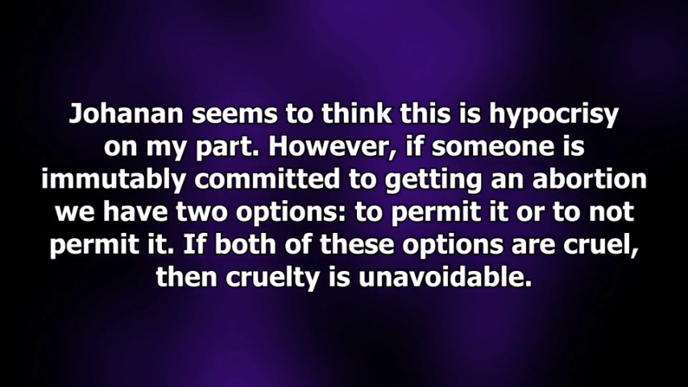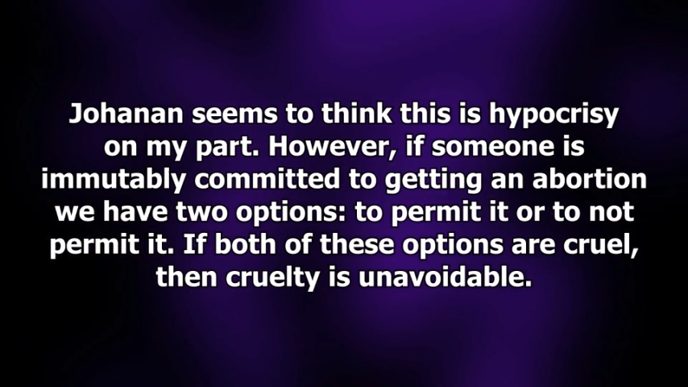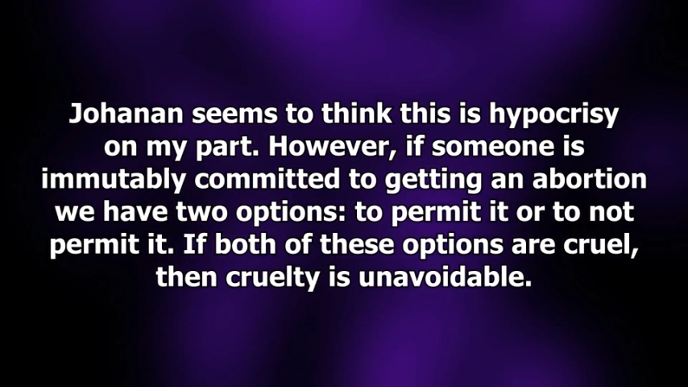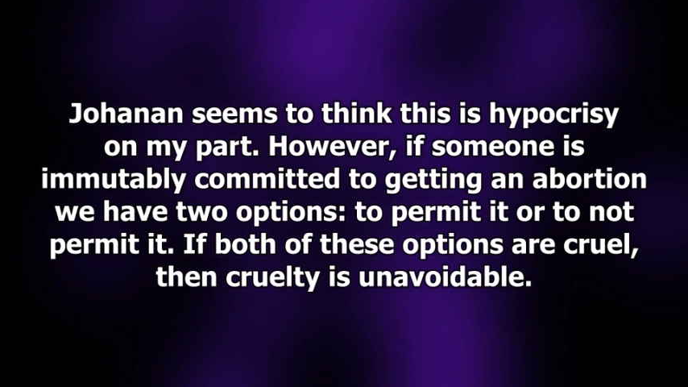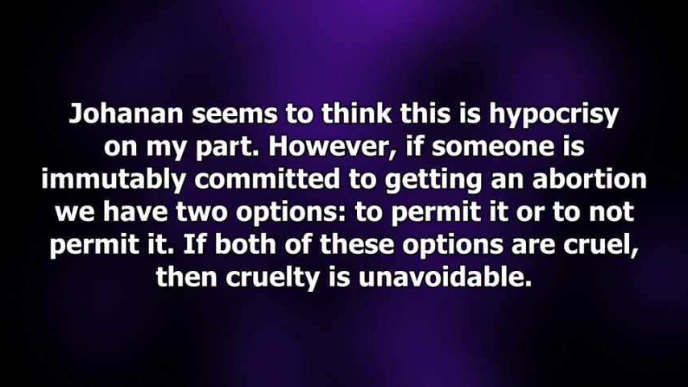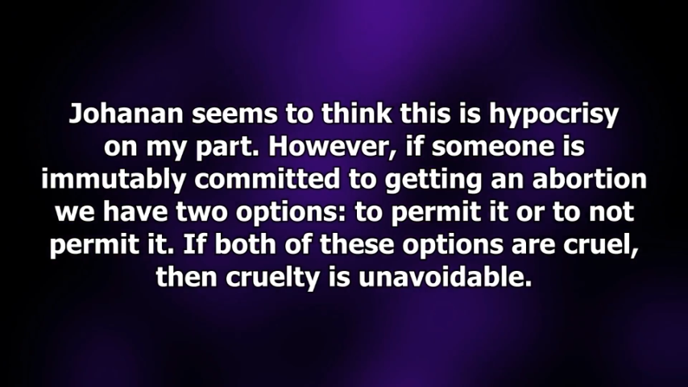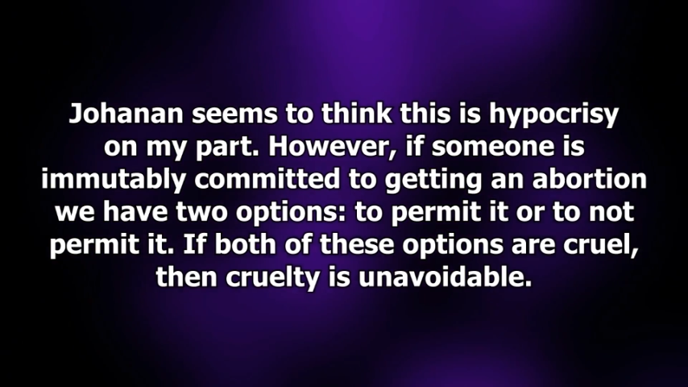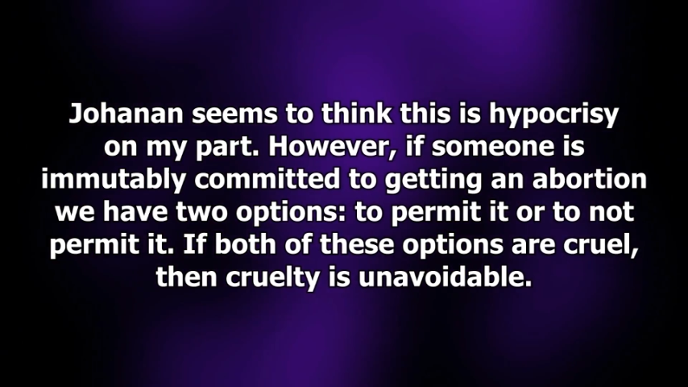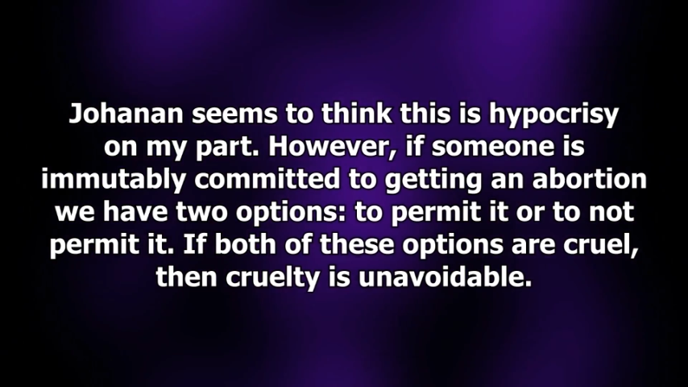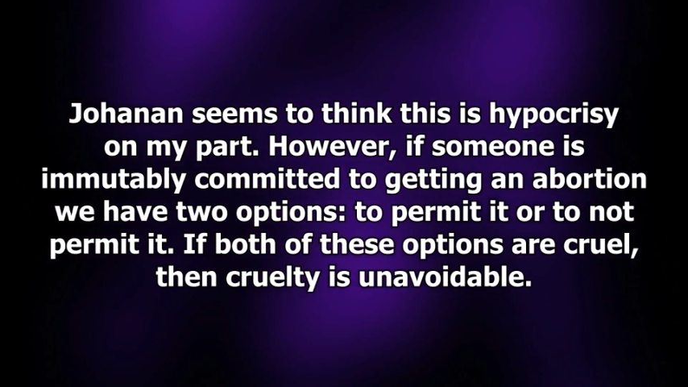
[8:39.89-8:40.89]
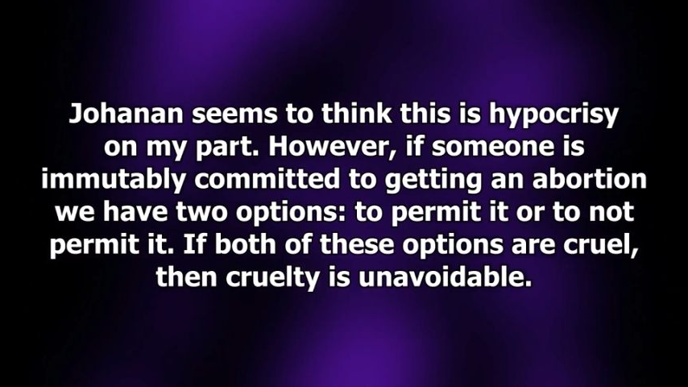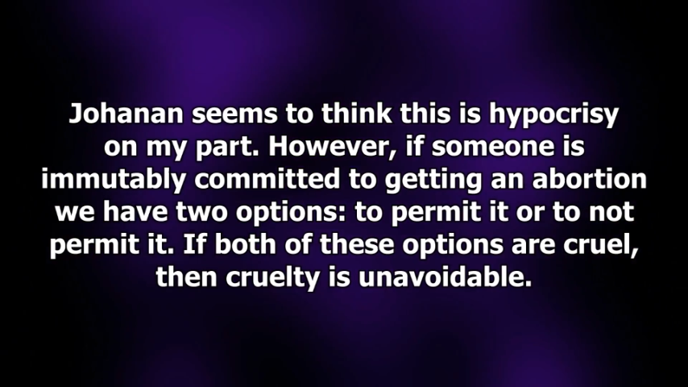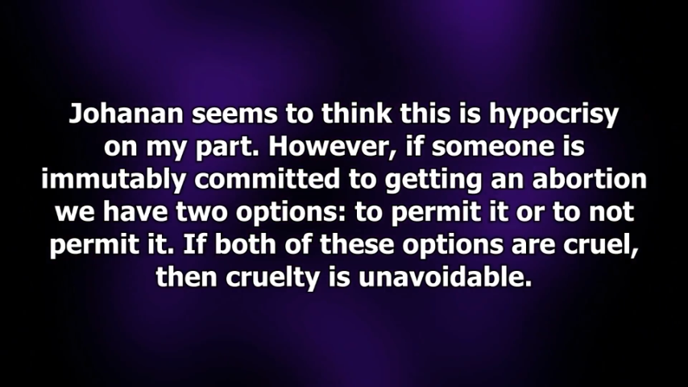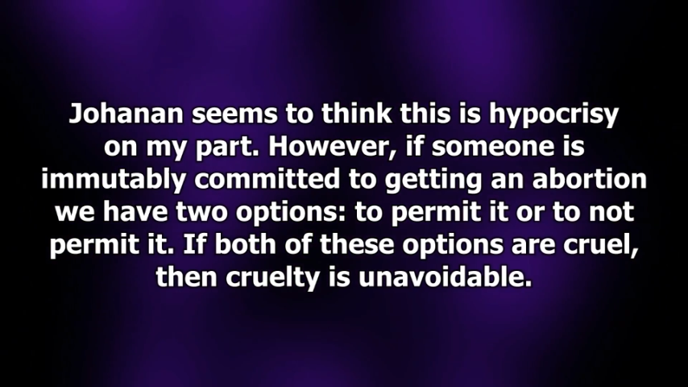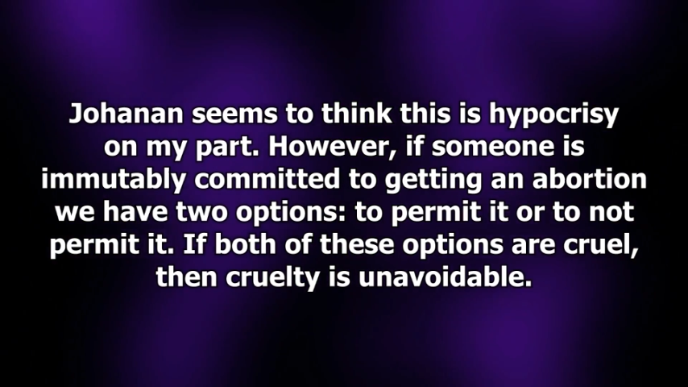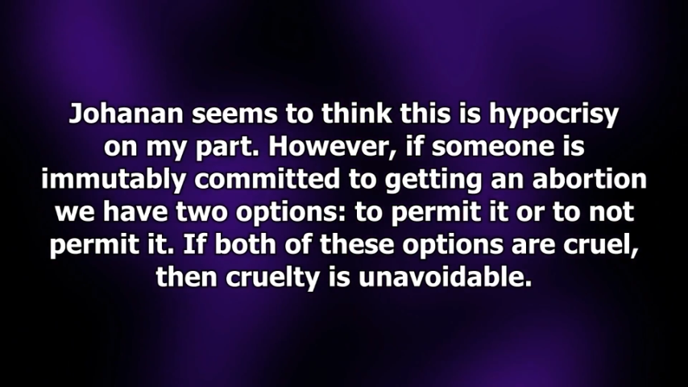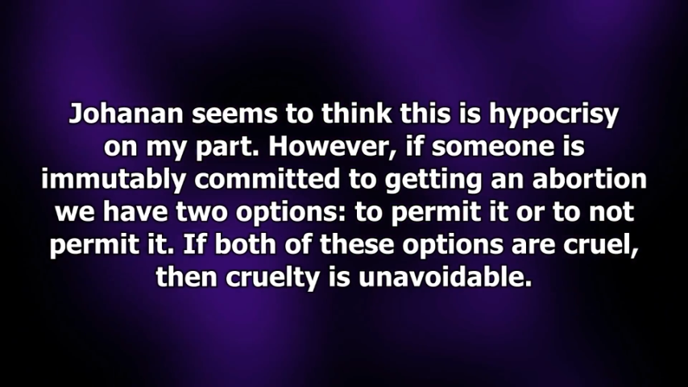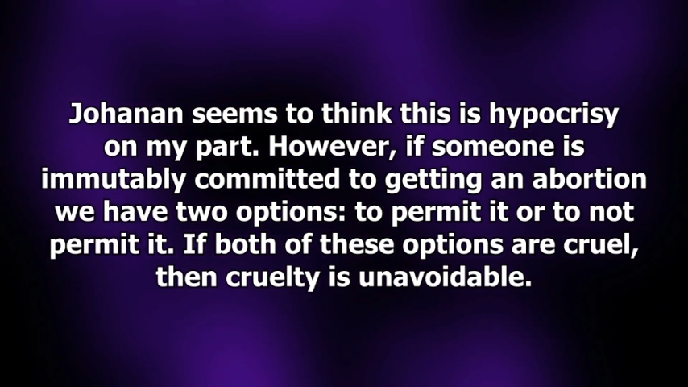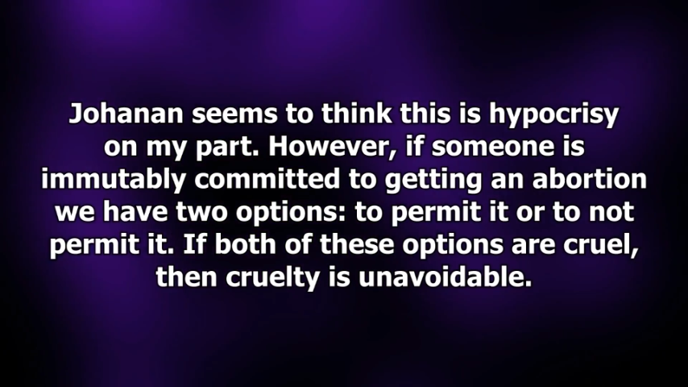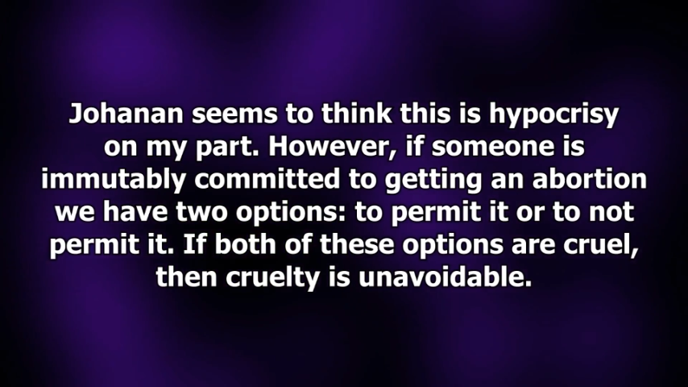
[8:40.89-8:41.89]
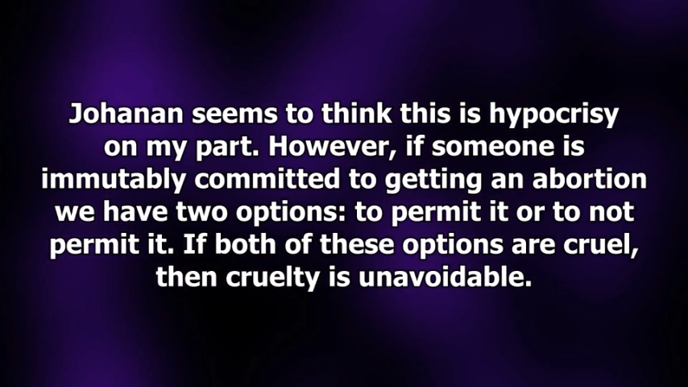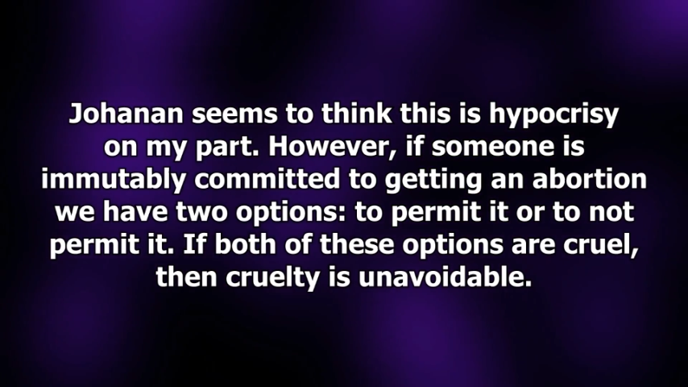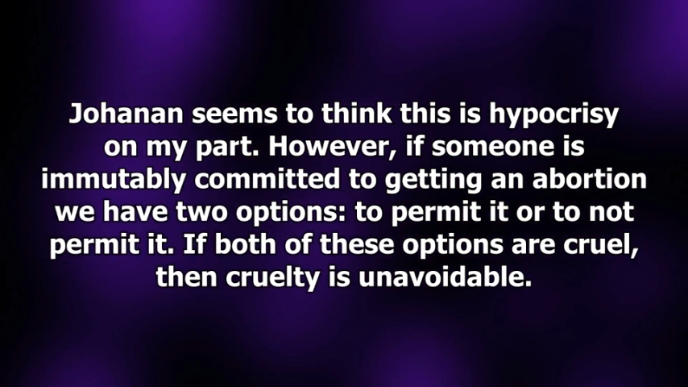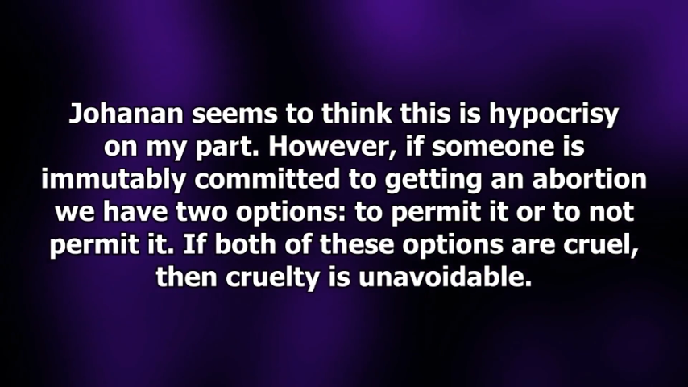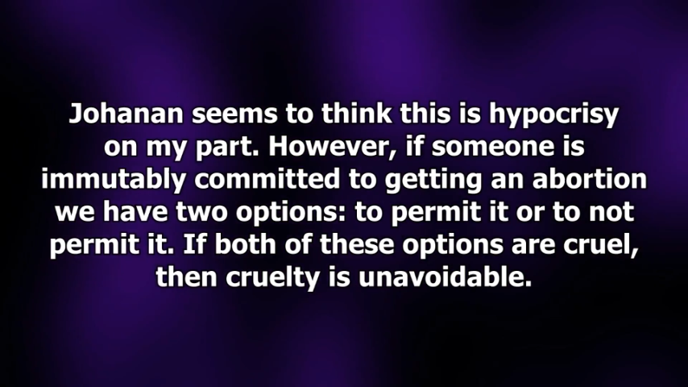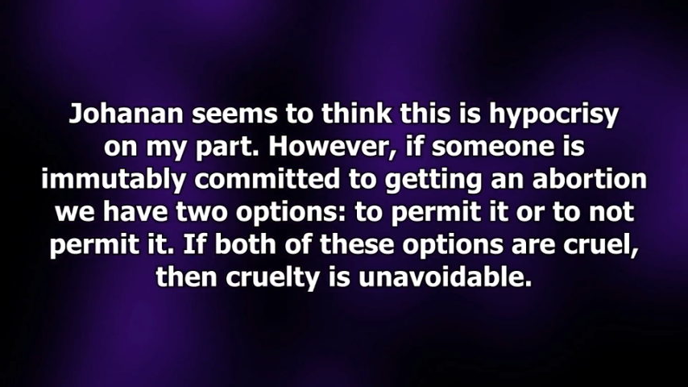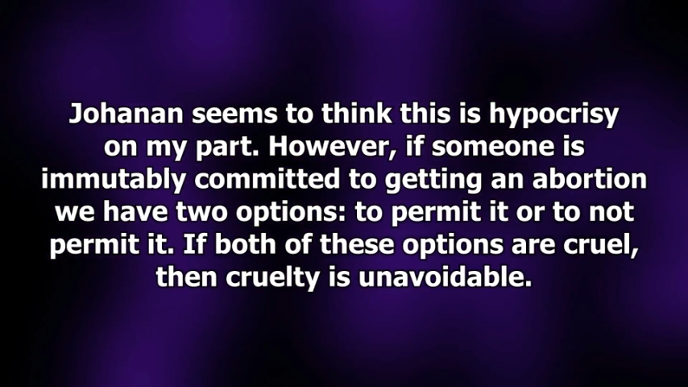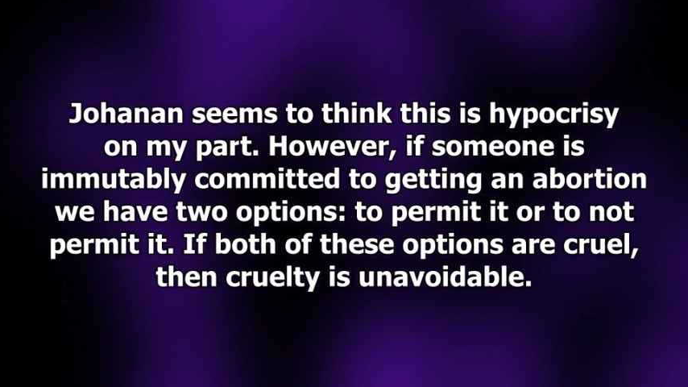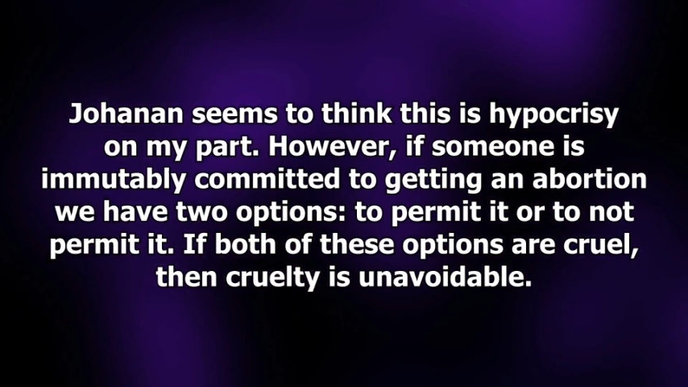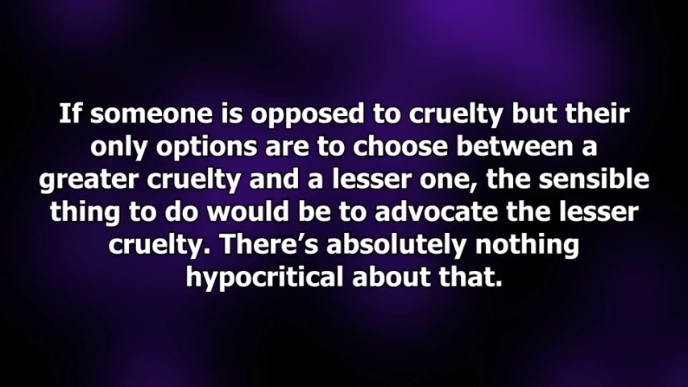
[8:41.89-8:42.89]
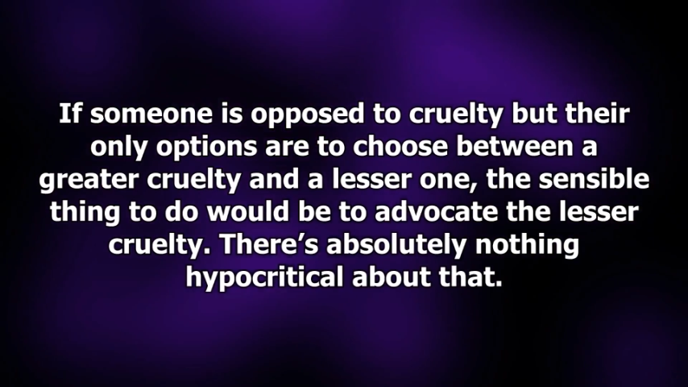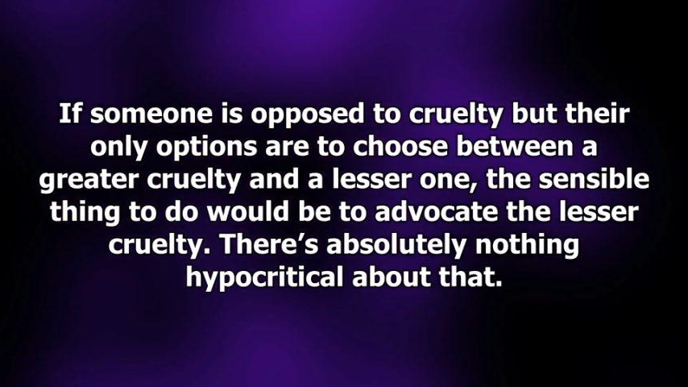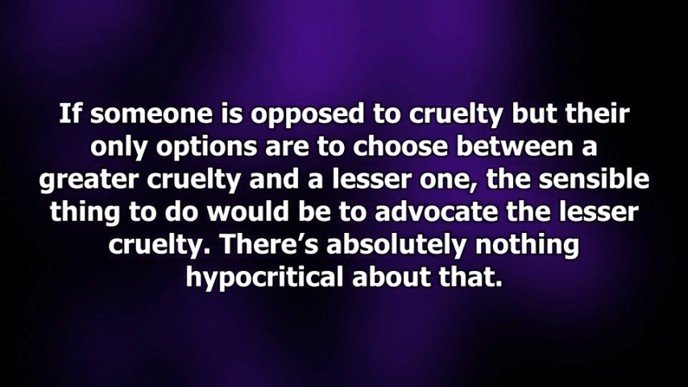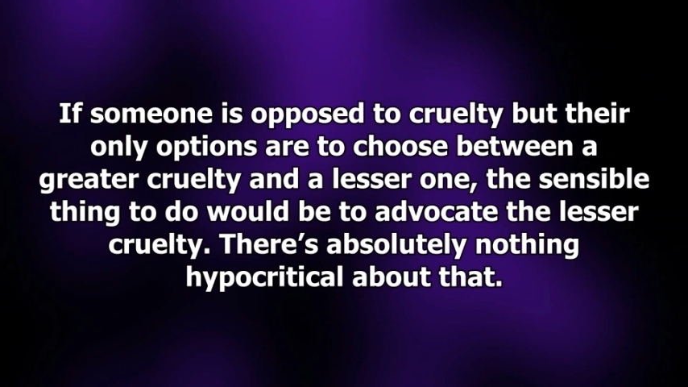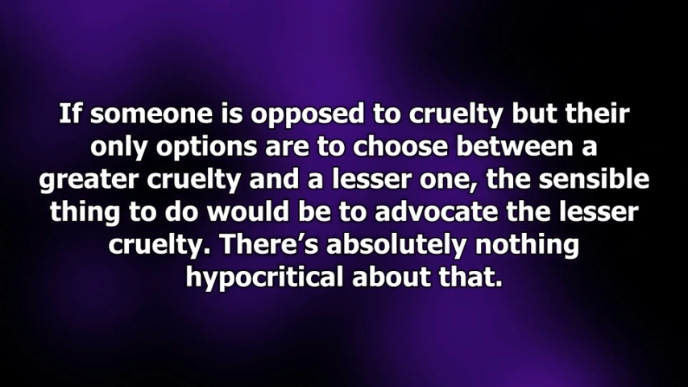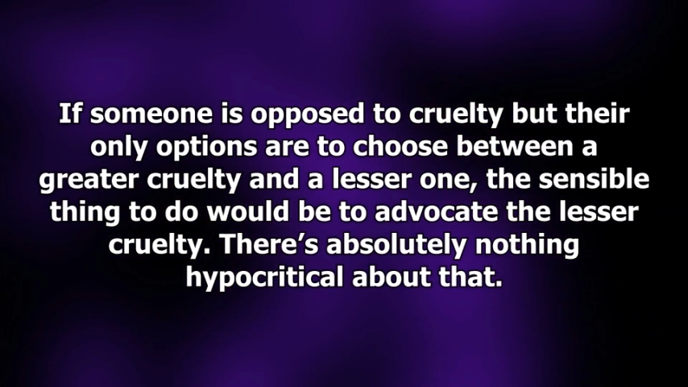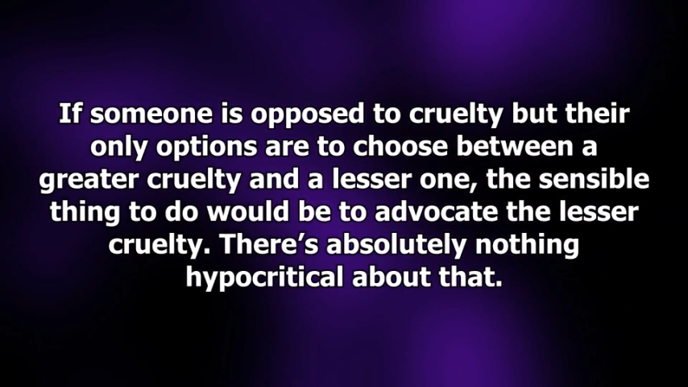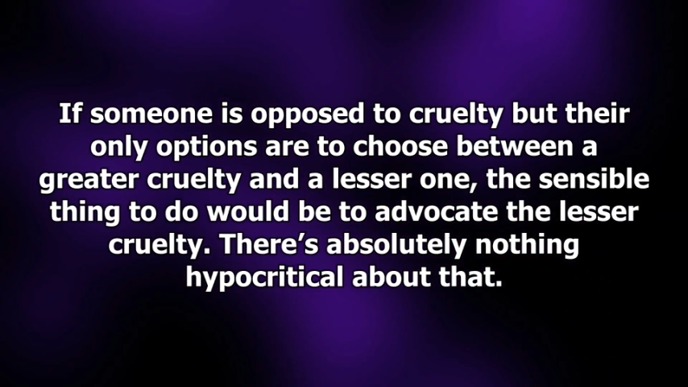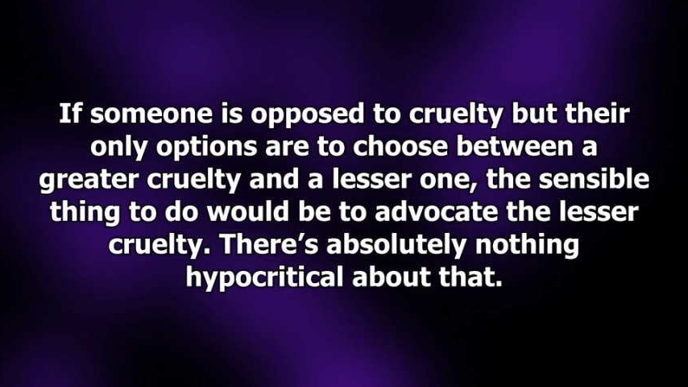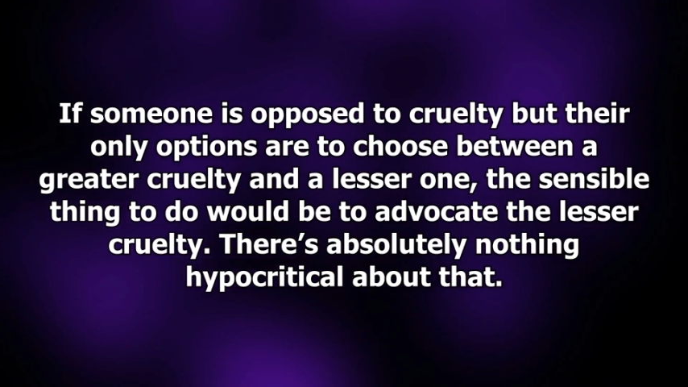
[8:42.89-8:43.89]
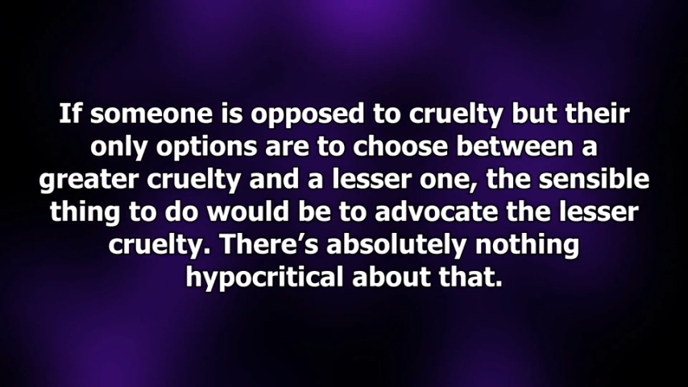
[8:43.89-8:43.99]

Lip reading: Nobody's mouth can be seen.